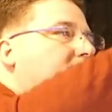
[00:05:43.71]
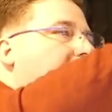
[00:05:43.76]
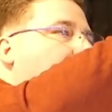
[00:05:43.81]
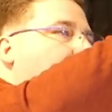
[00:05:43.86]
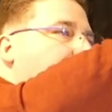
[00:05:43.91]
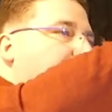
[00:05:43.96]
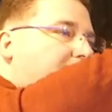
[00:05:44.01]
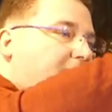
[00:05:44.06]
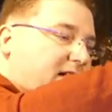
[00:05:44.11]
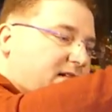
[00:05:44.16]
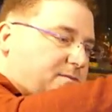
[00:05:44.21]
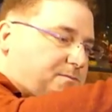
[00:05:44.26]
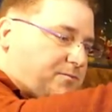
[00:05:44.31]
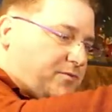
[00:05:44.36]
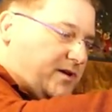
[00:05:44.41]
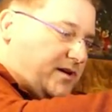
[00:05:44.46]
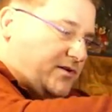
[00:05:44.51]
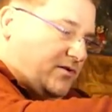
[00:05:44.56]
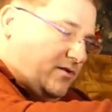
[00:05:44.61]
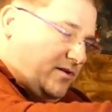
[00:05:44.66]
I mean, that's
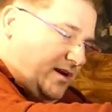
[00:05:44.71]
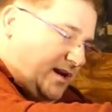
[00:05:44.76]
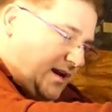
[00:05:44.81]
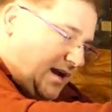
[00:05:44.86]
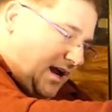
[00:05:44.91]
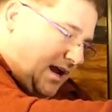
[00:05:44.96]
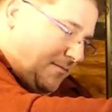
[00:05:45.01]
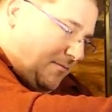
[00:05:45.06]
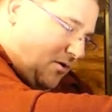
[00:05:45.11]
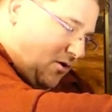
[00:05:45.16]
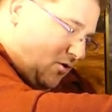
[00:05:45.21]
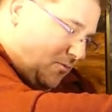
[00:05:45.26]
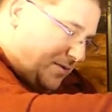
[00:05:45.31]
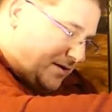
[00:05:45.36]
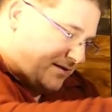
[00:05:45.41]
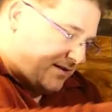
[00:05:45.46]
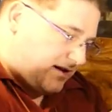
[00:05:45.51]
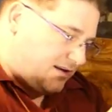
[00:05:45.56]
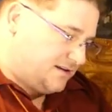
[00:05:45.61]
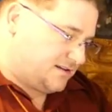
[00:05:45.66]
pretty darn neat. I'm
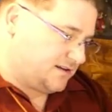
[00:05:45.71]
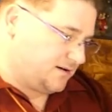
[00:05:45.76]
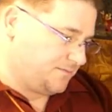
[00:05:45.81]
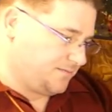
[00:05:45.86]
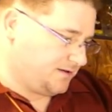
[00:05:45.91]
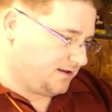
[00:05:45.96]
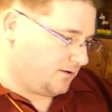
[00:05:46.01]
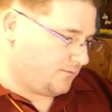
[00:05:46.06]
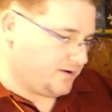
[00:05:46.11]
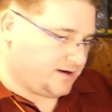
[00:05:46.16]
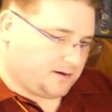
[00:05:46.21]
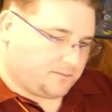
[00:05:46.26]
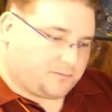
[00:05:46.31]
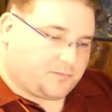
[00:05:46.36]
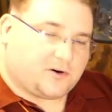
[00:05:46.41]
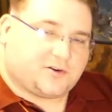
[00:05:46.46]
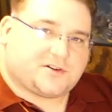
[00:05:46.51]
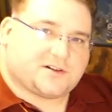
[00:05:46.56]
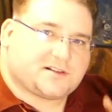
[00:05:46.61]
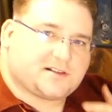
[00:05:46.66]
hoping that is something that we can
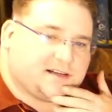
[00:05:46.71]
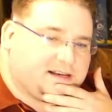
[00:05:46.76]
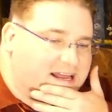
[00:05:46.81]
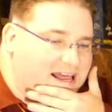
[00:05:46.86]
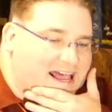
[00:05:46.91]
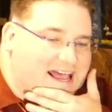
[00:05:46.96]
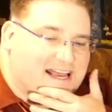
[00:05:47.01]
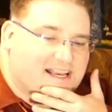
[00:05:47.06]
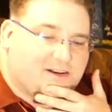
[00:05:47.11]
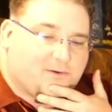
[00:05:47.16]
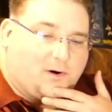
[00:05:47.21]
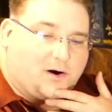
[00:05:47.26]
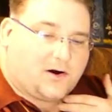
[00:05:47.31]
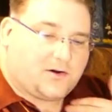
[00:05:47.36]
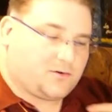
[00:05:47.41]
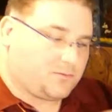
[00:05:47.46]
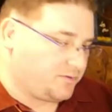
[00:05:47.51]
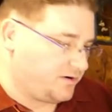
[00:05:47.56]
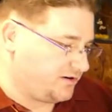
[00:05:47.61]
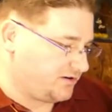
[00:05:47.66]
purchase and add to our
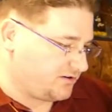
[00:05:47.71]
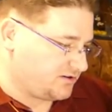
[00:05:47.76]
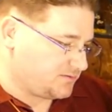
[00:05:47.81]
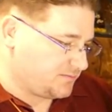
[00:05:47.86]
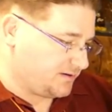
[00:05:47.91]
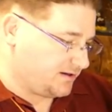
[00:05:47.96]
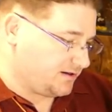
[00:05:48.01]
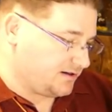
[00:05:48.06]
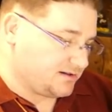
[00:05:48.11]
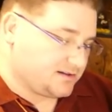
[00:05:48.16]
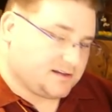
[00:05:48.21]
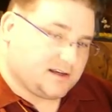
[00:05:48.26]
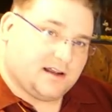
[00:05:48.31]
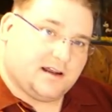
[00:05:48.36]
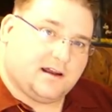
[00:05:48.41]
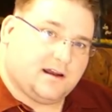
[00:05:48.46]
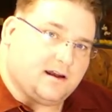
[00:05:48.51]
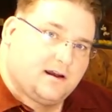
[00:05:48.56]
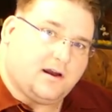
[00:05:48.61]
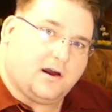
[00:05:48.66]
other printers because
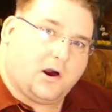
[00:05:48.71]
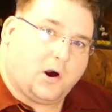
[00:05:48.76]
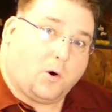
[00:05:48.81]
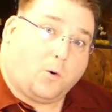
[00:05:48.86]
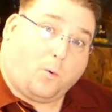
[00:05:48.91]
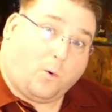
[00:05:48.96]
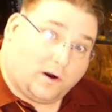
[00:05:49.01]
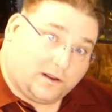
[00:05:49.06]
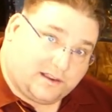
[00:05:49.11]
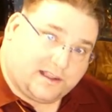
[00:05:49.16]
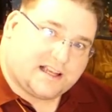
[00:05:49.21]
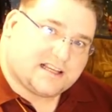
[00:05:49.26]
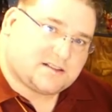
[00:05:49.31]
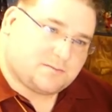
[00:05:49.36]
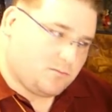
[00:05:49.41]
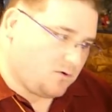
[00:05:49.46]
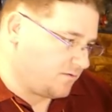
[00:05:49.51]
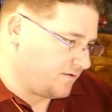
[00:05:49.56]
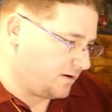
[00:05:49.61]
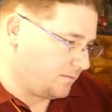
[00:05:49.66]
one less
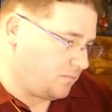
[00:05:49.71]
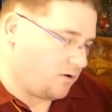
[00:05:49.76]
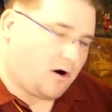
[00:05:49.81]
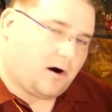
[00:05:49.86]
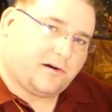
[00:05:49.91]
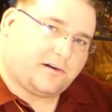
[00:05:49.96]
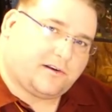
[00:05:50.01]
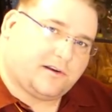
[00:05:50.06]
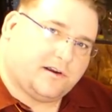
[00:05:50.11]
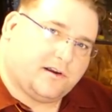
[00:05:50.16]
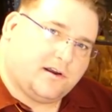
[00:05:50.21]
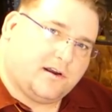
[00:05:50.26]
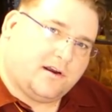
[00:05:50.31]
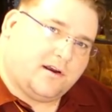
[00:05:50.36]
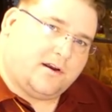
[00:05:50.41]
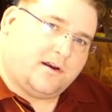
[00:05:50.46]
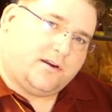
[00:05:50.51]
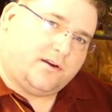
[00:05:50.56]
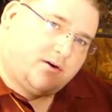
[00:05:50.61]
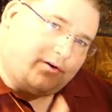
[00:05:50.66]
moving part.
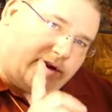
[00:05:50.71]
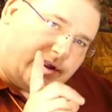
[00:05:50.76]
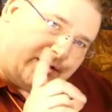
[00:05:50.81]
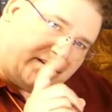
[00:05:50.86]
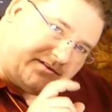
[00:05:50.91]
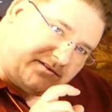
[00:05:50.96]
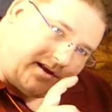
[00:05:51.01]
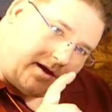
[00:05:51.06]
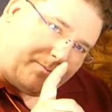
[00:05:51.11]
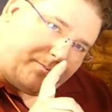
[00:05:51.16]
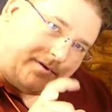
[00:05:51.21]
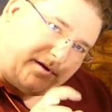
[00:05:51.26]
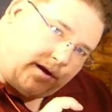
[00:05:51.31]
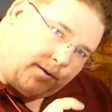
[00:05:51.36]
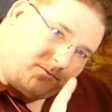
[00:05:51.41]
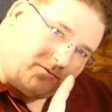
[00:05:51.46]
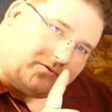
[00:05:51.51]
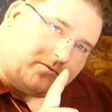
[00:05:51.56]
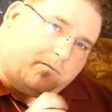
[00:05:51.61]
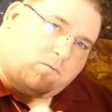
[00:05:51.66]
Your end stop
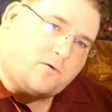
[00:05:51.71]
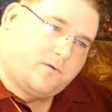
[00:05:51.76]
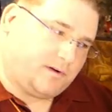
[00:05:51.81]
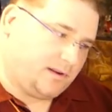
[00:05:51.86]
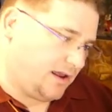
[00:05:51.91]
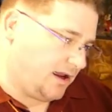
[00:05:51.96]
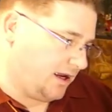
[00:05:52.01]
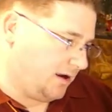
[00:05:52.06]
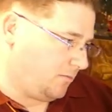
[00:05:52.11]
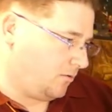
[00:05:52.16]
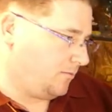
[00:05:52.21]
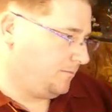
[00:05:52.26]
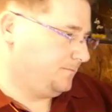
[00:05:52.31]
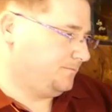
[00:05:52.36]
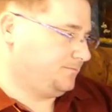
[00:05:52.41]
becomes more reliable.